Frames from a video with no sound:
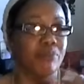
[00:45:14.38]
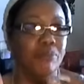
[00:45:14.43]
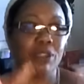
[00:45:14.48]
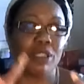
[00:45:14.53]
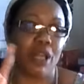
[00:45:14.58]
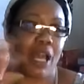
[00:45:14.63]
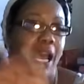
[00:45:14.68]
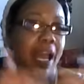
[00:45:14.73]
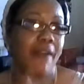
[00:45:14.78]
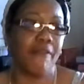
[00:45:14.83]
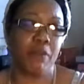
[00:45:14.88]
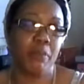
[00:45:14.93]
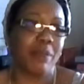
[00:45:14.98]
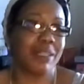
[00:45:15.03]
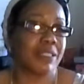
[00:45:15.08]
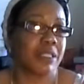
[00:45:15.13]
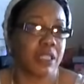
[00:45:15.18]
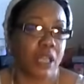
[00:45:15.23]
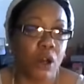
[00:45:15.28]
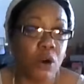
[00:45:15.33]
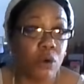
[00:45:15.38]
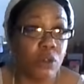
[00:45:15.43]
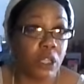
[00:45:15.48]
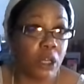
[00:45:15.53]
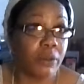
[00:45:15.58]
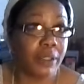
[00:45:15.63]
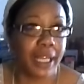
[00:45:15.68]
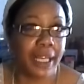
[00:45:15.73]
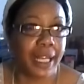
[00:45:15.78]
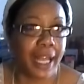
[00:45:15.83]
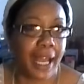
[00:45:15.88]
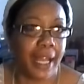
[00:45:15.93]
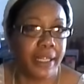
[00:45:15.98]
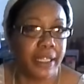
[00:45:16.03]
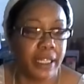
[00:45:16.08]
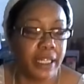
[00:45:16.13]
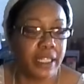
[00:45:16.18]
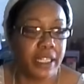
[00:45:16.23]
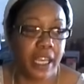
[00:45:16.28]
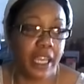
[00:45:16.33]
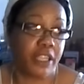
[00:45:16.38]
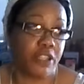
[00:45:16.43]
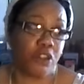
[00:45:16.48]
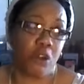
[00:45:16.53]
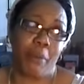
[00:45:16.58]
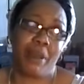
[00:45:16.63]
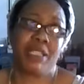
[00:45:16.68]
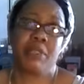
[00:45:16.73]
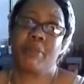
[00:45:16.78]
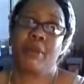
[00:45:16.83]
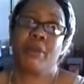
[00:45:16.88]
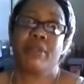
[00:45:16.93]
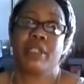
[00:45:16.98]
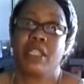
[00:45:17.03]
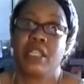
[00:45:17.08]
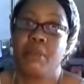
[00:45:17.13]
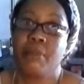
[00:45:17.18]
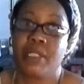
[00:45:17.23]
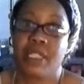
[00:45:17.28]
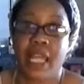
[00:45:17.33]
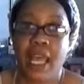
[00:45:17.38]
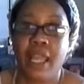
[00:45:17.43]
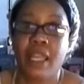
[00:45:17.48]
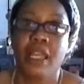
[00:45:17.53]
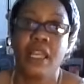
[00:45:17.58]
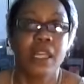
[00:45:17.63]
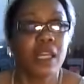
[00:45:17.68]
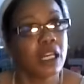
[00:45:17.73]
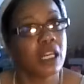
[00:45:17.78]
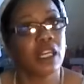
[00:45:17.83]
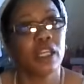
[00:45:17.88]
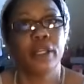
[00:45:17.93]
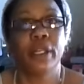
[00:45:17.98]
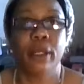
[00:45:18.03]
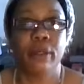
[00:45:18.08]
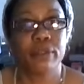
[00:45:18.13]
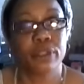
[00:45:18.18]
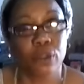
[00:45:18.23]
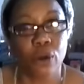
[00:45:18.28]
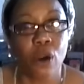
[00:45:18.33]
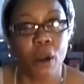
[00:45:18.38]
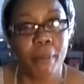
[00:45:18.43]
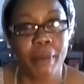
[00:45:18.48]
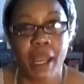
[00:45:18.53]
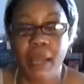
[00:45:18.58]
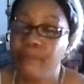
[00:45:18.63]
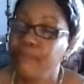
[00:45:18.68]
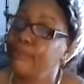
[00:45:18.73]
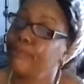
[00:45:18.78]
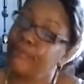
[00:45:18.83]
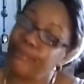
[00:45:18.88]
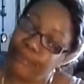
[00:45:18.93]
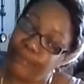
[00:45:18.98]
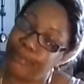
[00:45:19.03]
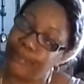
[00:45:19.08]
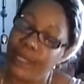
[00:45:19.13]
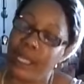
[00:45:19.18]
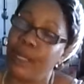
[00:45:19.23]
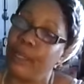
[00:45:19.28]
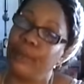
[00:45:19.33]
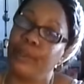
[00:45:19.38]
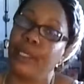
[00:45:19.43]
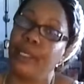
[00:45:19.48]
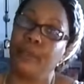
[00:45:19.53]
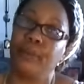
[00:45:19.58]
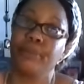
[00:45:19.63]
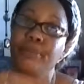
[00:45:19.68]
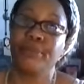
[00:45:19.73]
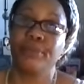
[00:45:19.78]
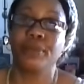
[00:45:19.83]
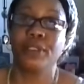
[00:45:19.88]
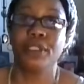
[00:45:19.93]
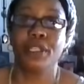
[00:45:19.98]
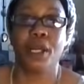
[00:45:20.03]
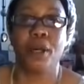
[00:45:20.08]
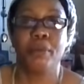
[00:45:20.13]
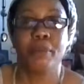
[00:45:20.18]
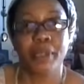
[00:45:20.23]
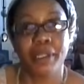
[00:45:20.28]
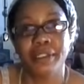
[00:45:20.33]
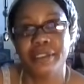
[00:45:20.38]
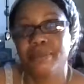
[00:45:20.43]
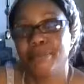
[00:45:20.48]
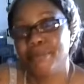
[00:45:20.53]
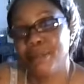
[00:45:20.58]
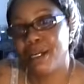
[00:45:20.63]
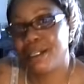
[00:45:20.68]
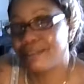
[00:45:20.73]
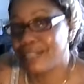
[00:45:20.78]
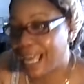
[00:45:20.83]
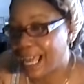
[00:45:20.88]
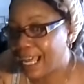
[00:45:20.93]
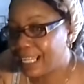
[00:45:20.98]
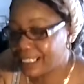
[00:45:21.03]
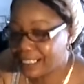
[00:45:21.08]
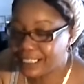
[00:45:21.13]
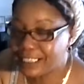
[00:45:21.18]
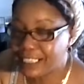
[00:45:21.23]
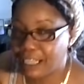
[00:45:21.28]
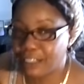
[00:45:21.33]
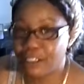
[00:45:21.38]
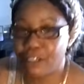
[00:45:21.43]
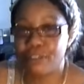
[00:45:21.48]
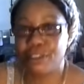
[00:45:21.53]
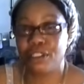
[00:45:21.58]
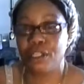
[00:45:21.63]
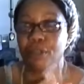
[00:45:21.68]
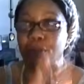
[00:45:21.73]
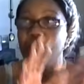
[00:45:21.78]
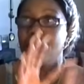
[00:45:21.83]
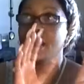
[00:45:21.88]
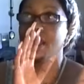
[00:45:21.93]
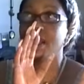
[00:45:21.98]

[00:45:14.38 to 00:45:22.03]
I haven't been sold on that idea yet. My spirit team is like, start back. I don't know, but I'll let y'all know. So